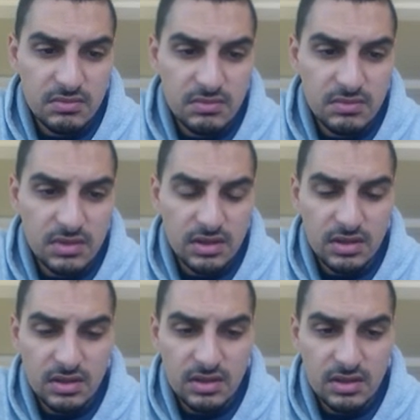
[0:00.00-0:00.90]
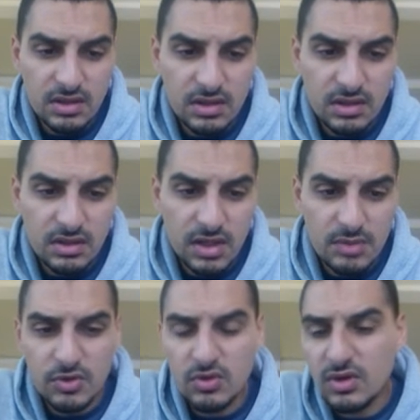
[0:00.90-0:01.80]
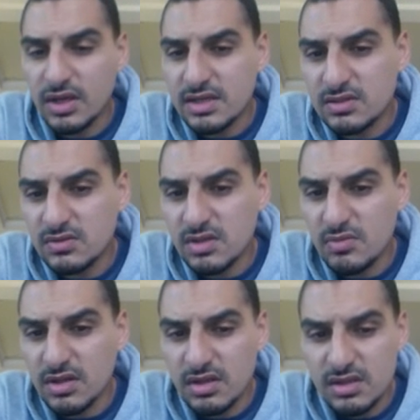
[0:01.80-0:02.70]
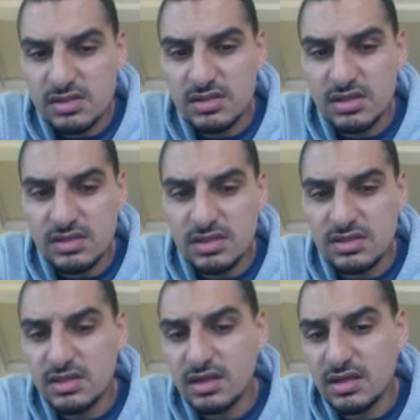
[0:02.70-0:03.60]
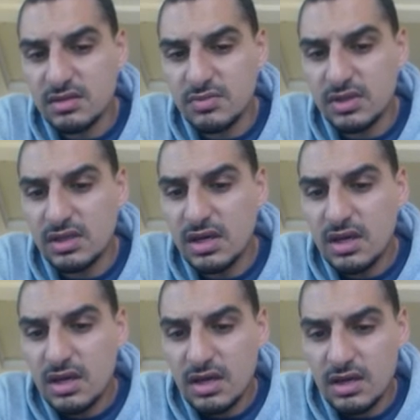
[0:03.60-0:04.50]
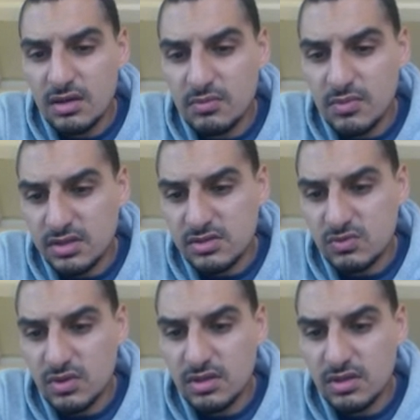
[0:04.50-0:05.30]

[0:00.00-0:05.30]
like hypochloric acid or something like this, it's not gonna be -1.